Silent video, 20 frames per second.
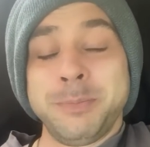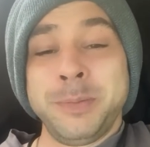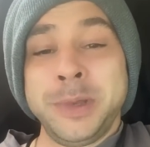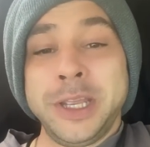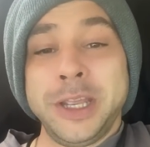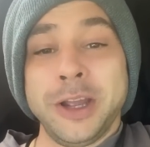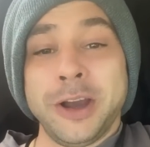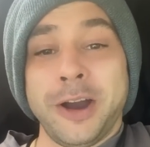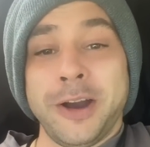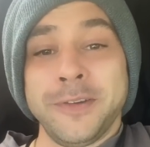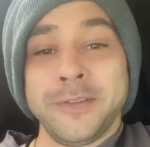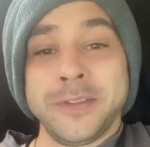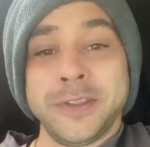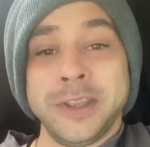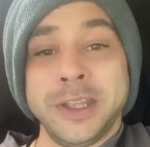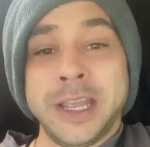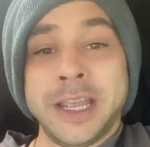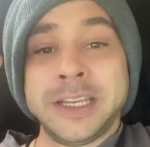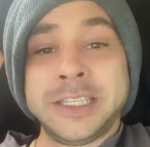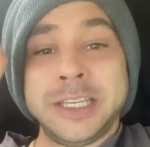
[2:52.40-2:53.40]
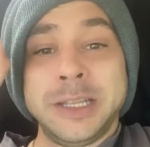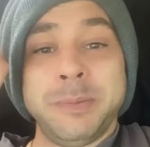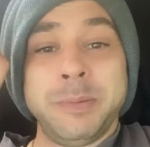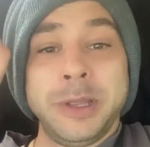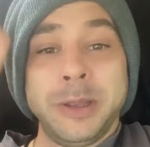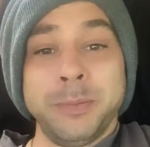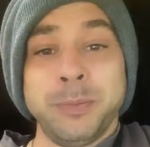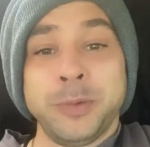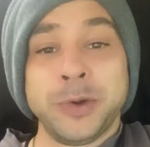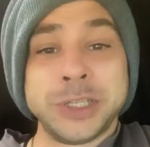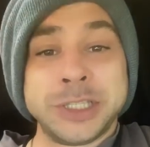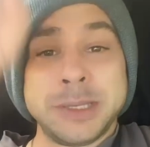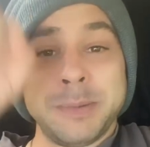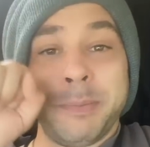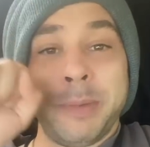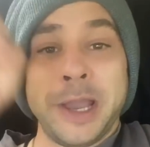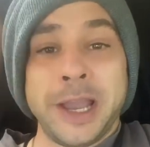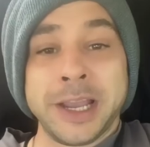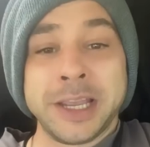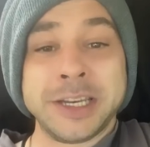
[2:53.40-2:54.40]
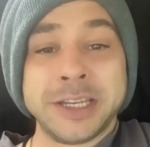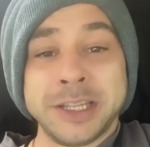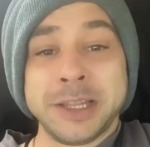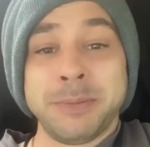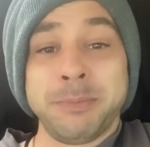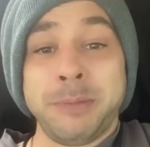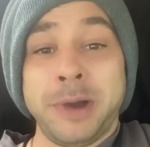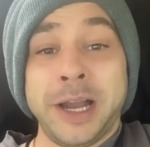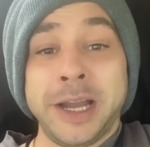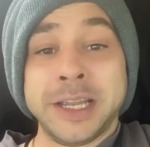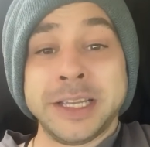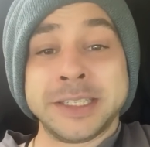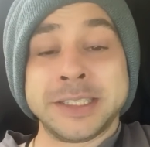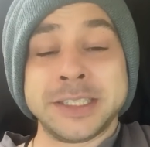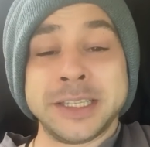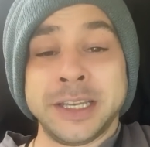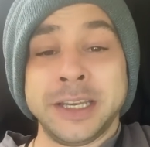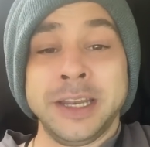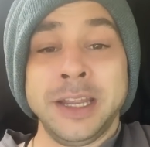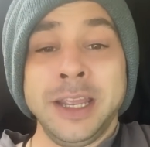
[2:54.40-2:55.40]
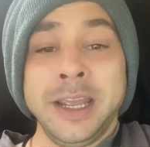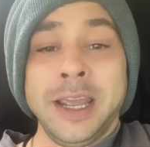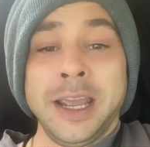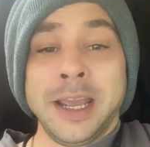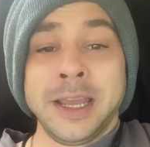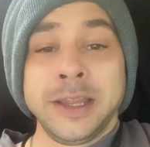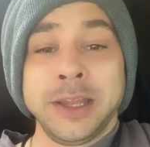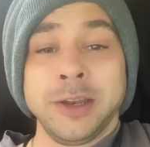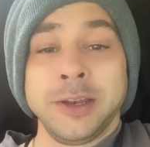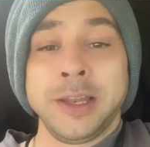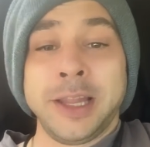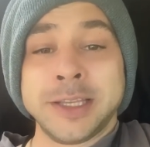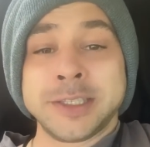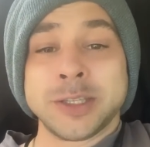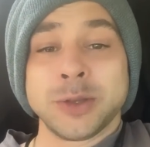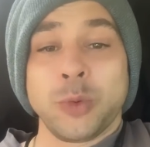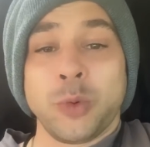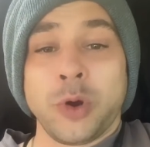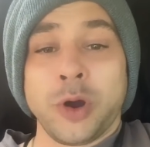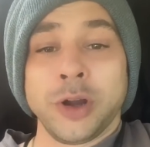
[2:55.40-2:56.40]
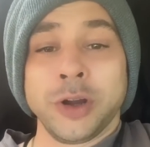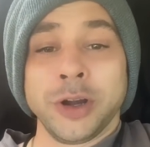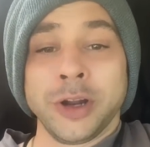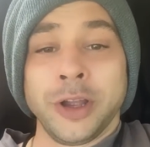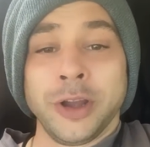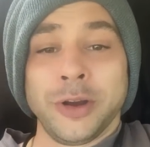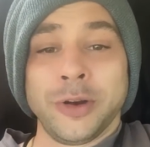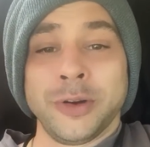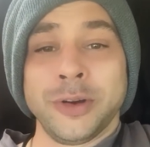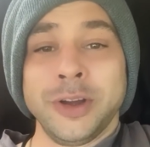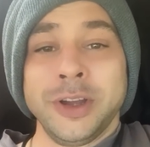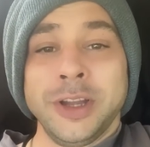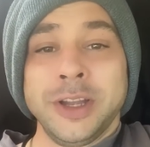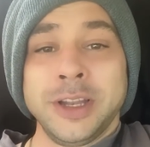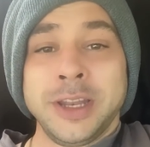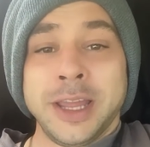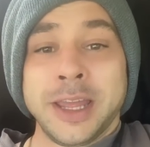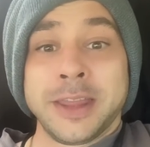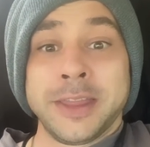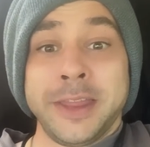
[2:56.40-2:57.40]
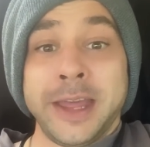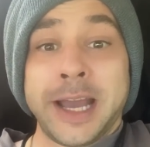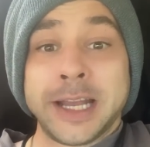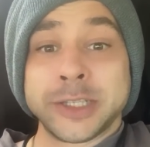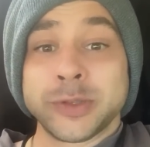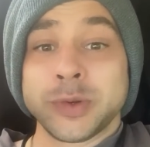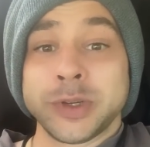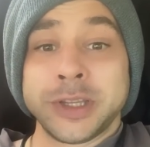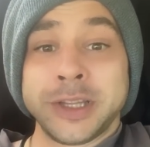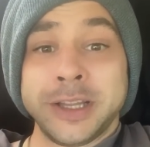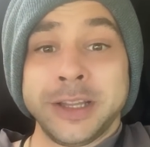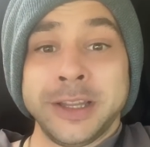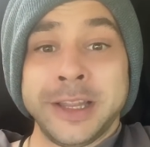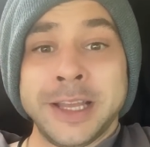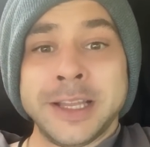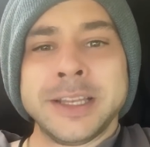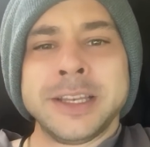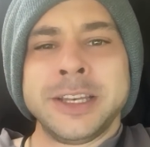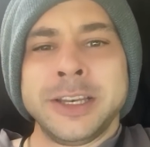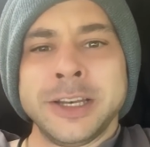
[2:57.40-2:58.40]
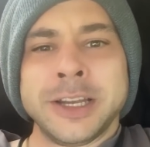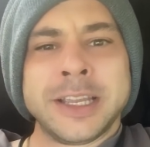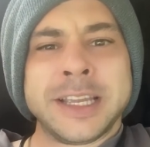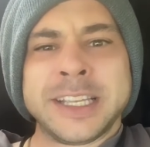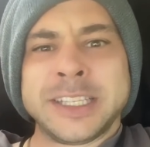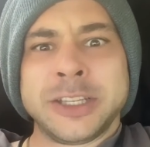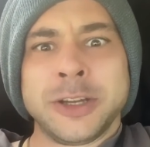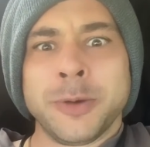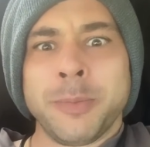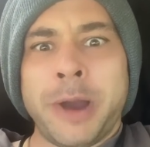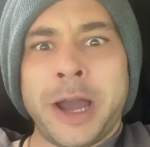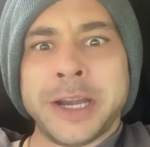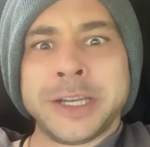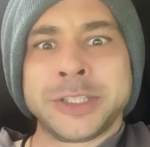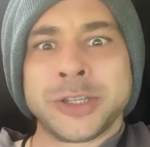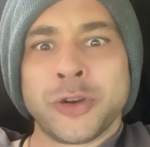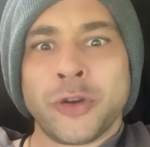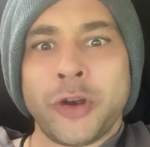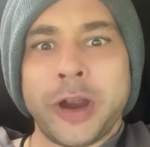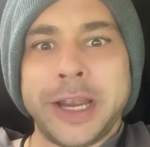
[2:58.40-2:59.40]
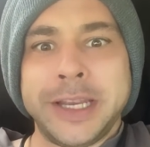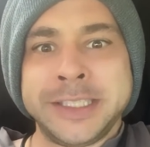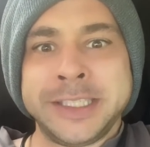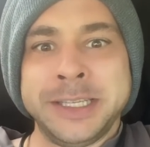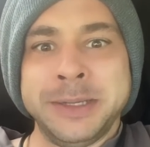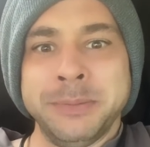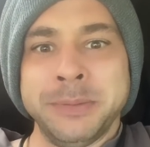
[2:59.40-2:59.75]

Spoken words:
P off the ATP, puts it back into the myosin, and then lets the water go. Like, your body's crazy,